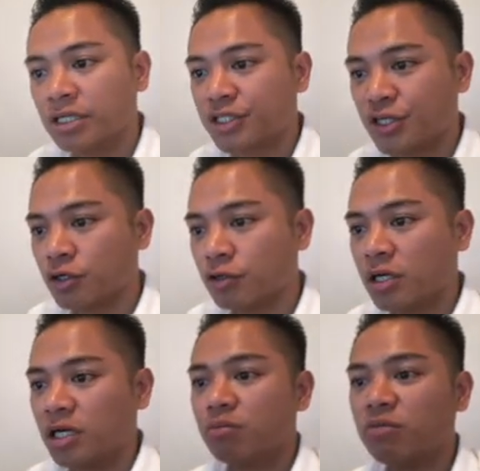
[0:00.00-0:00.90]
So
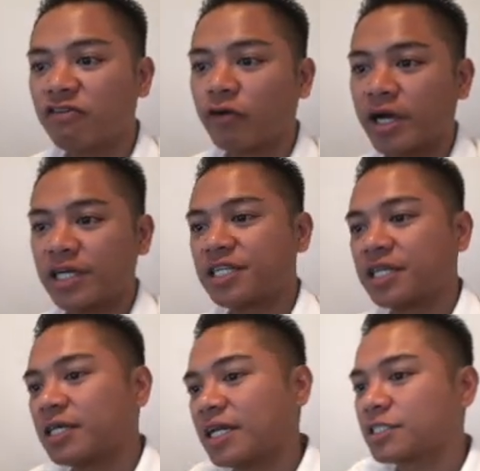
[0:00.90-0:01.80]
before I
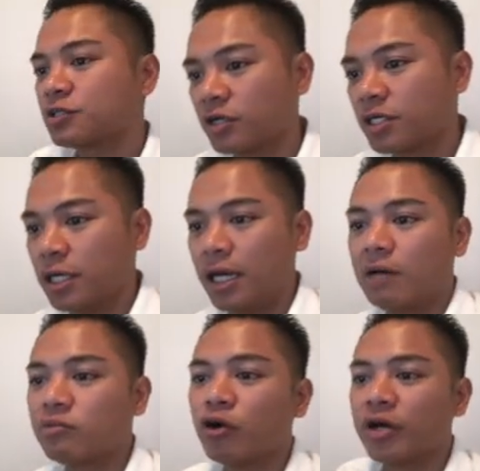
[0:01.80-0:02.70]
send the next one,
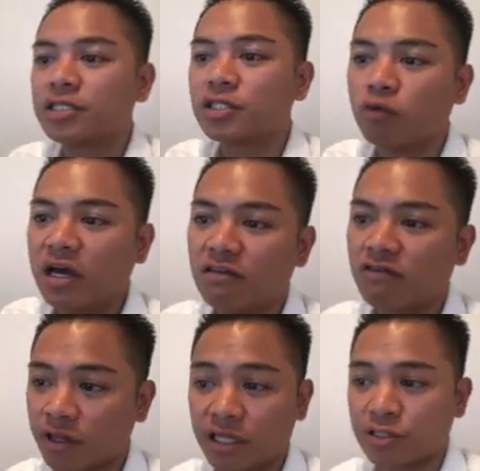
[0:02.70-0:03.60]
I'm going to wait
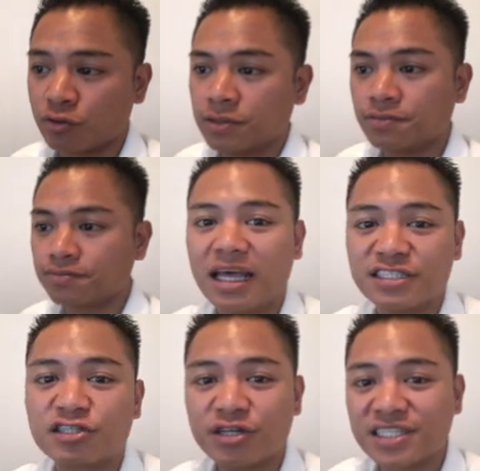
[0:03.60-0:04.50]
for this one.
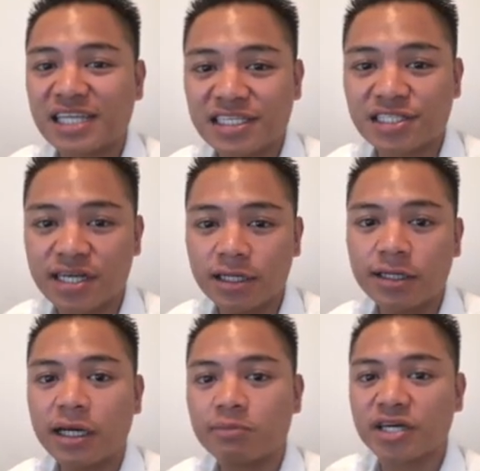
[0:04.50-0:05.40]
As soon as that's
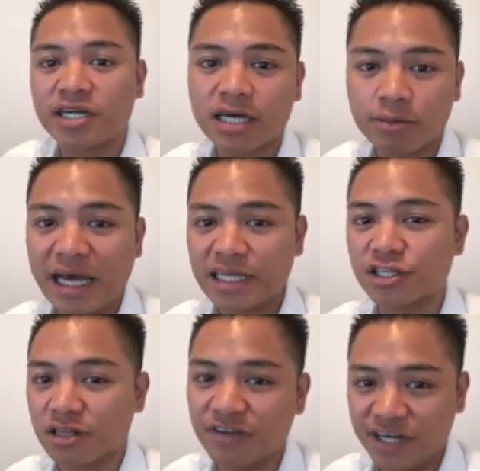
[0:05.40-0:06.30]
done, I'm gonna come back
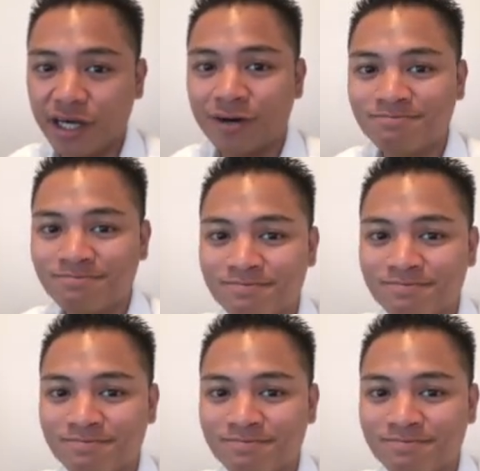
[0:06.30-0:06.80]
to the video.